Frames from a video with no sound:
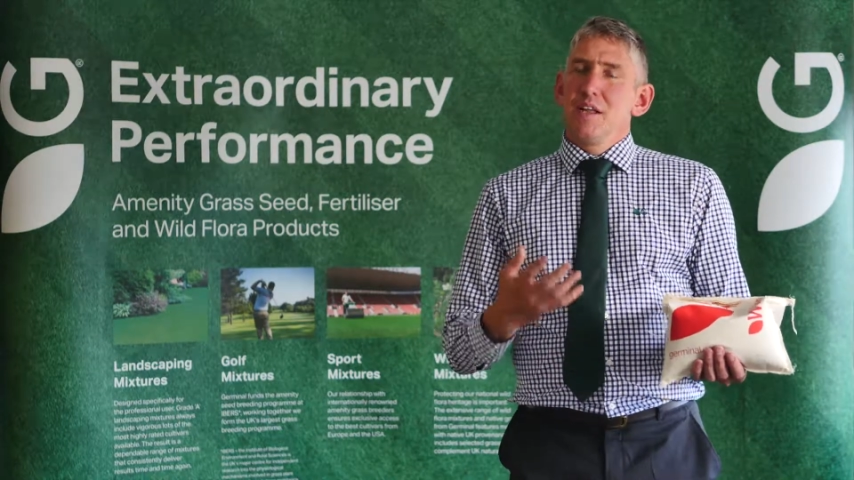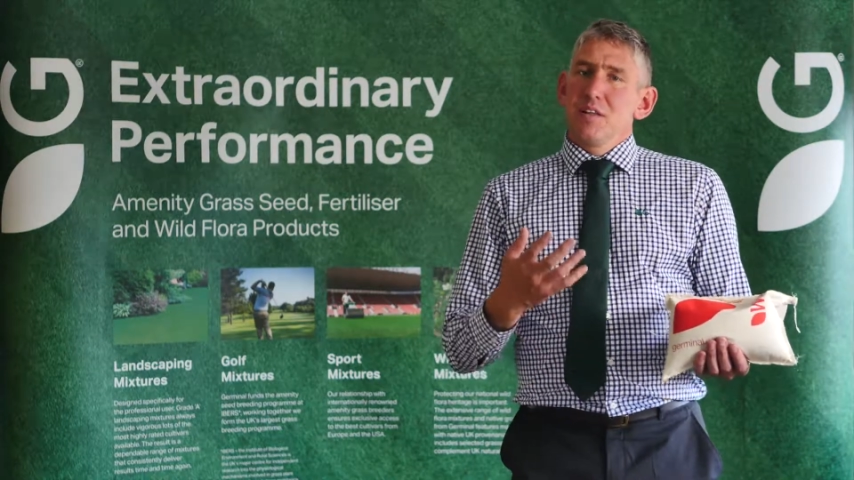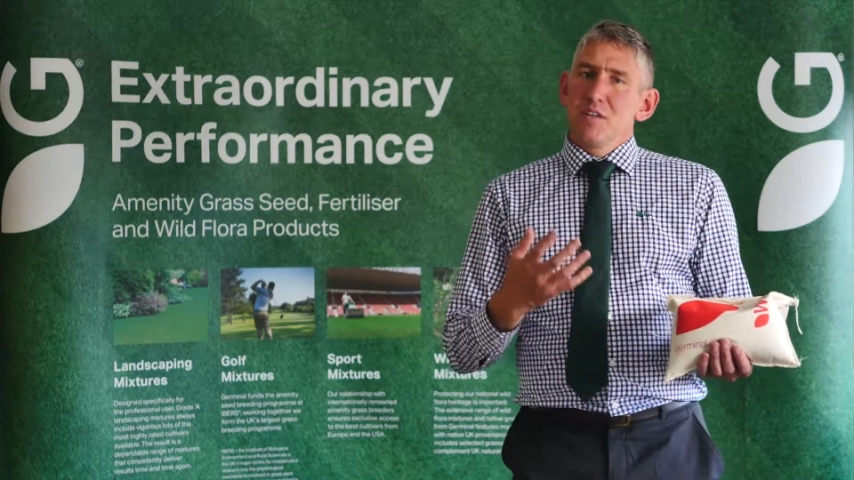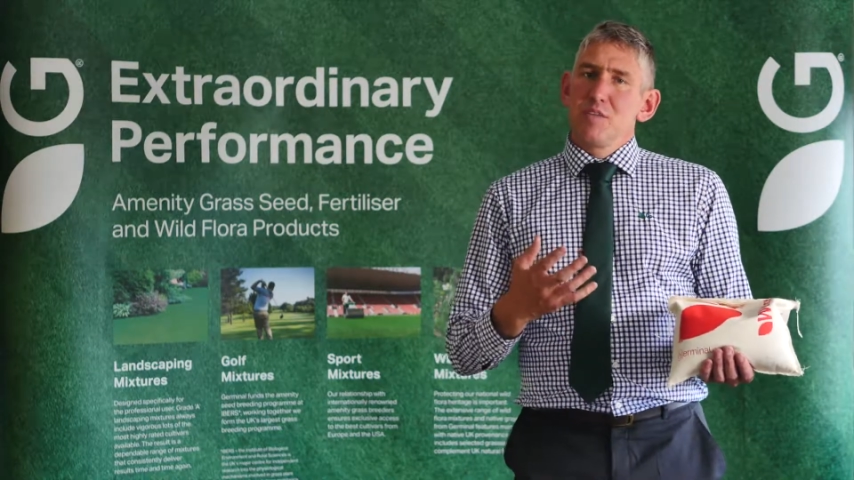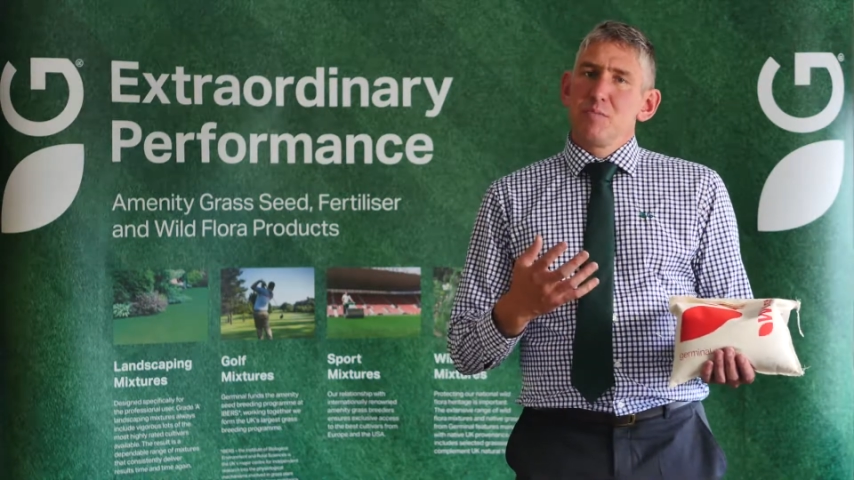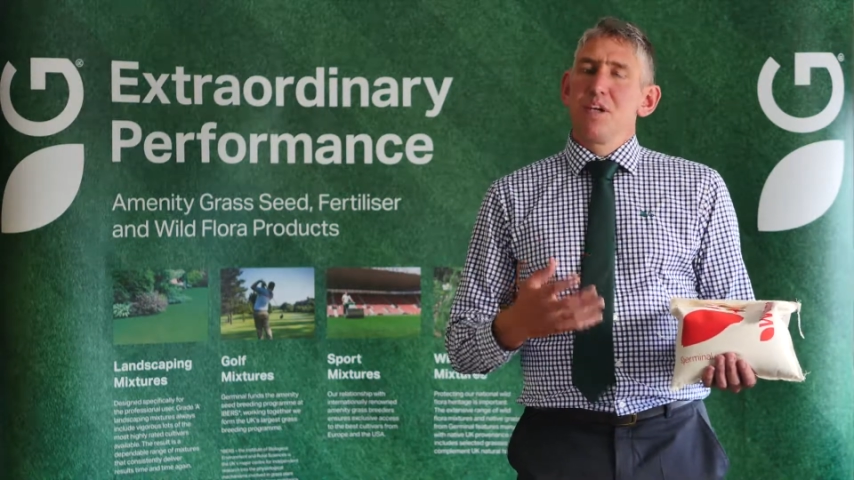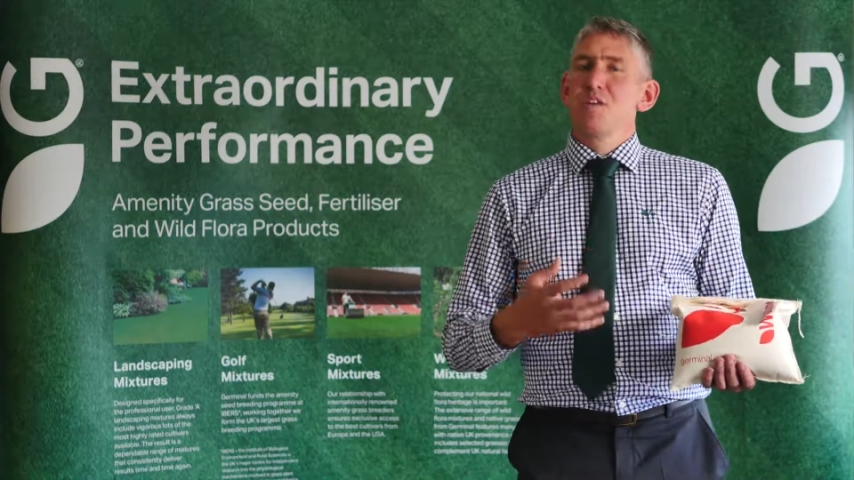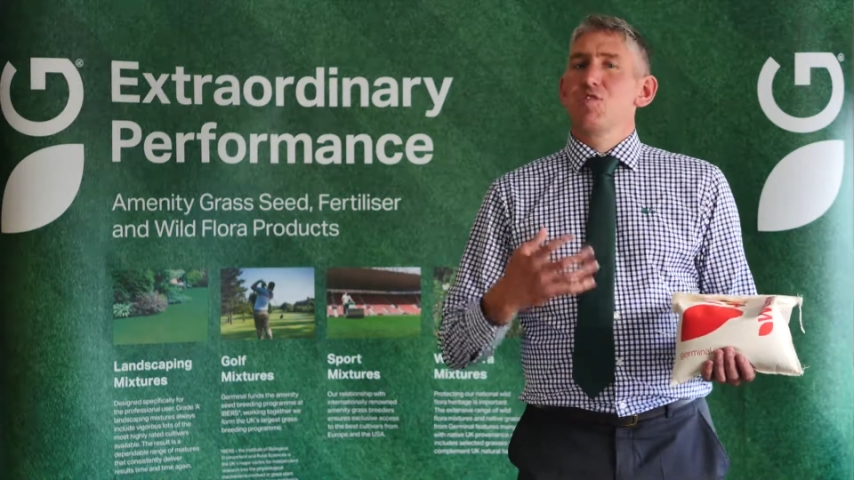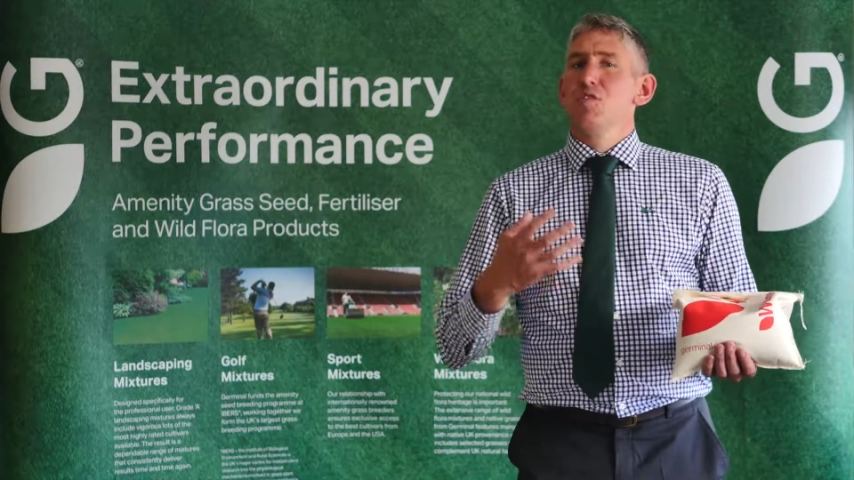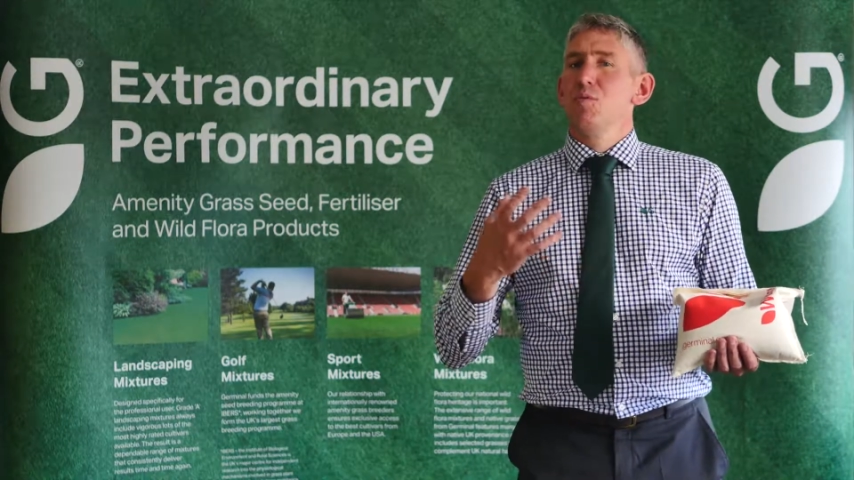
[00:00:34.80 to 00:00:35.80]
This
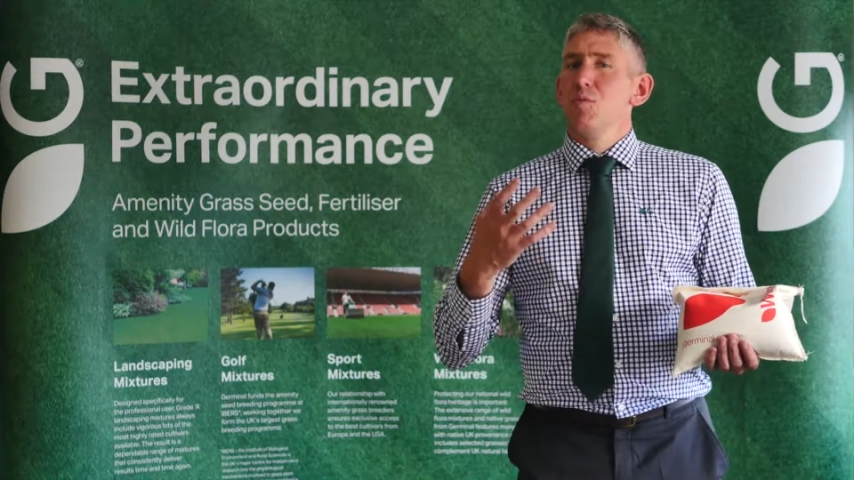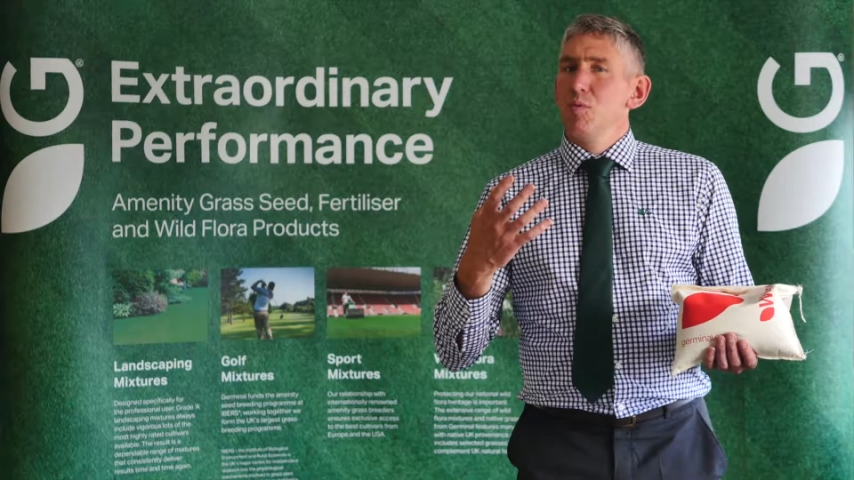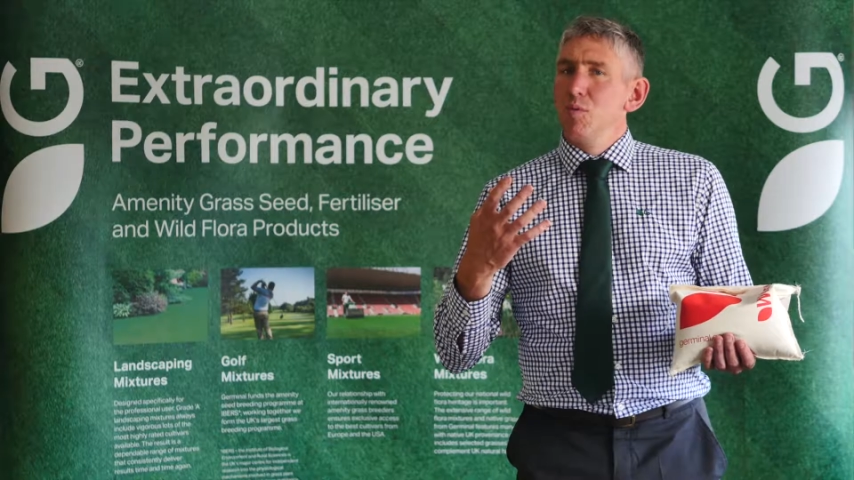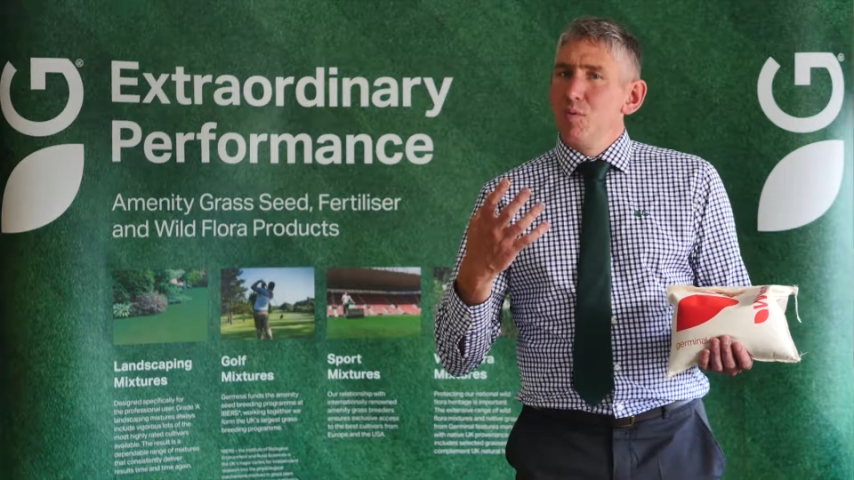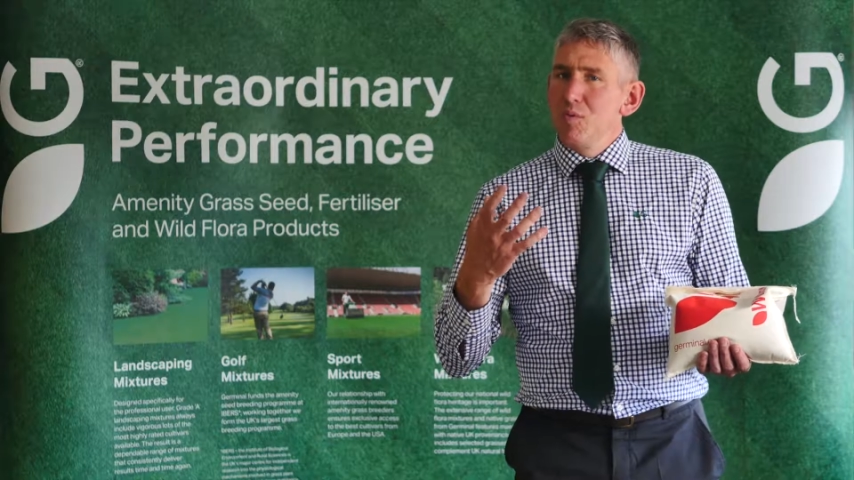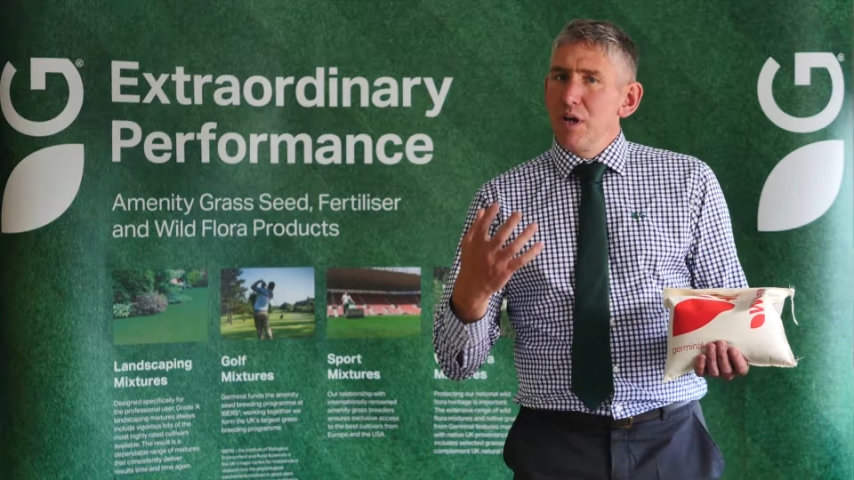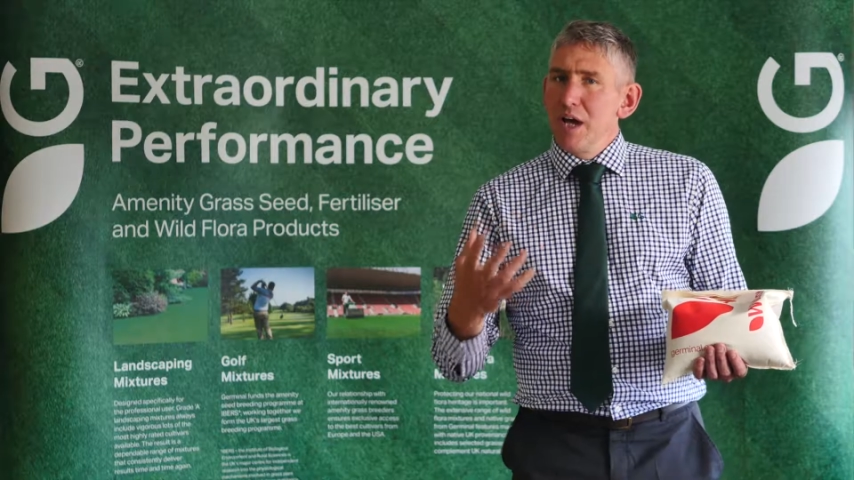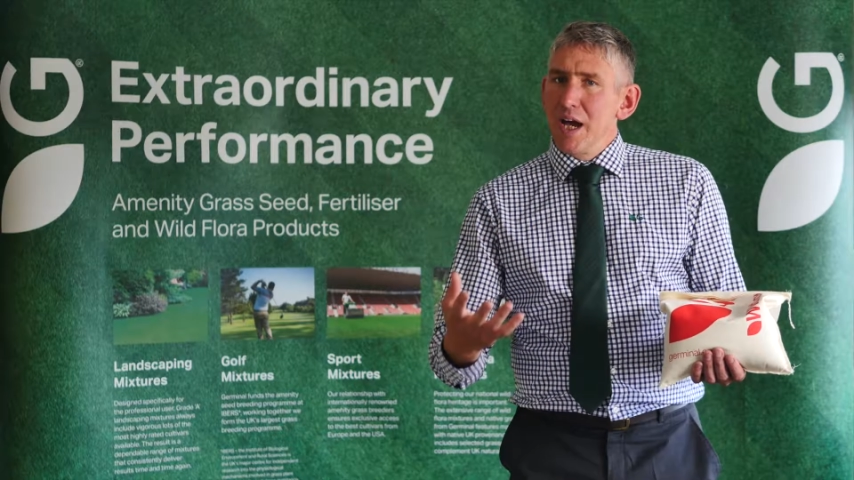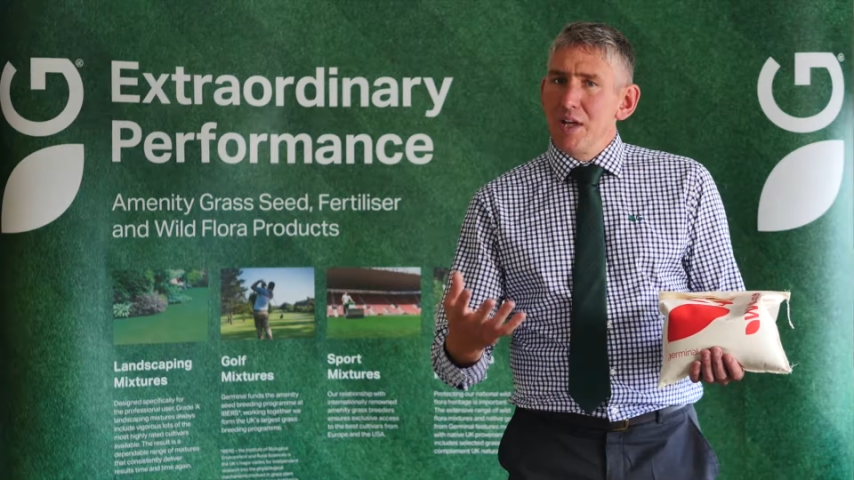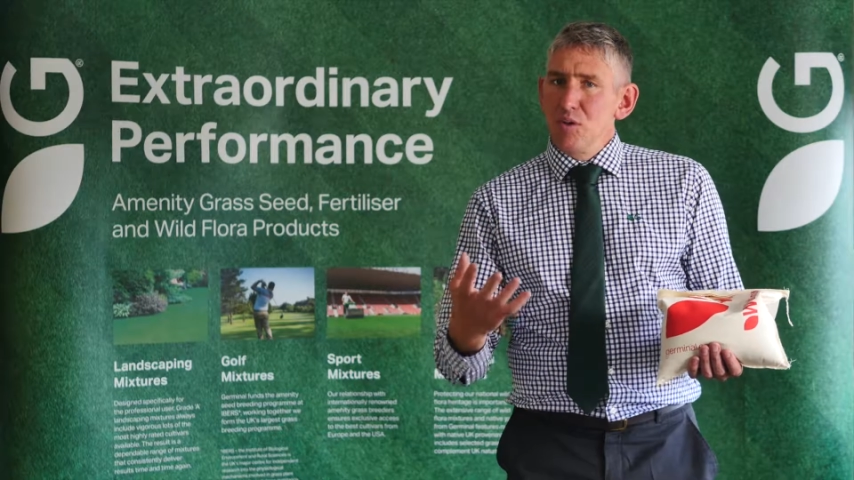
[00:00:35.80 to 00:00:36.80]
means that
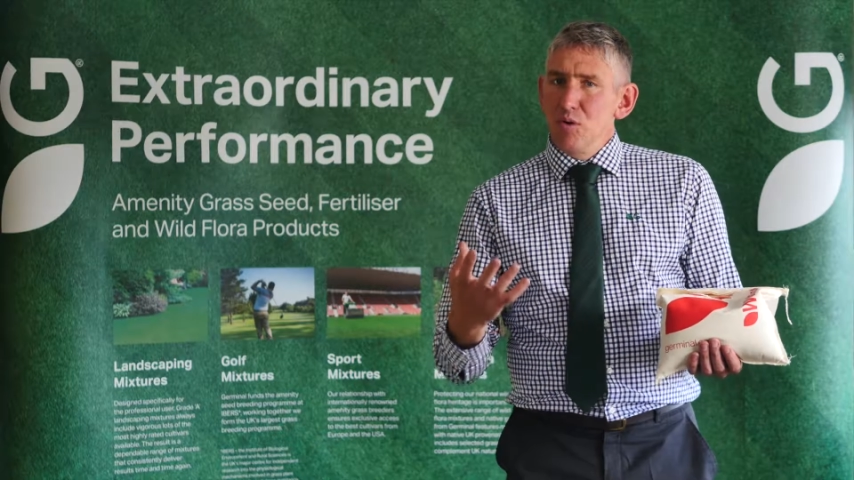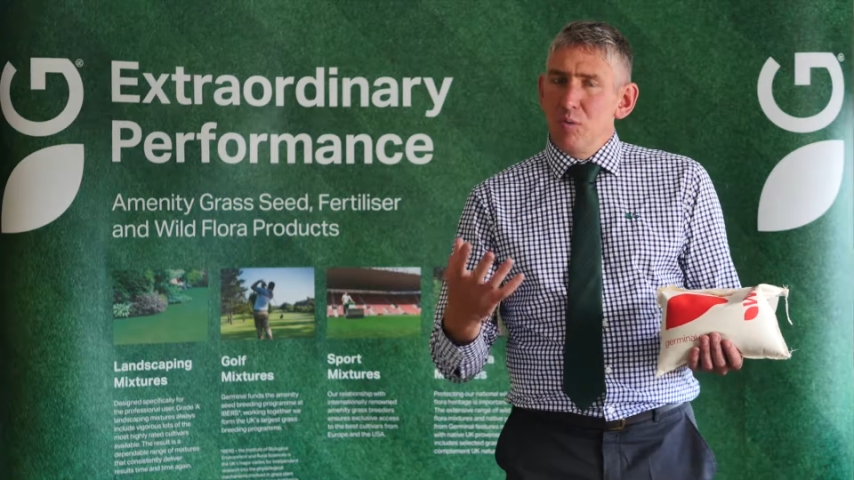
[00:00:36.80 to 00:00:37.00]
annual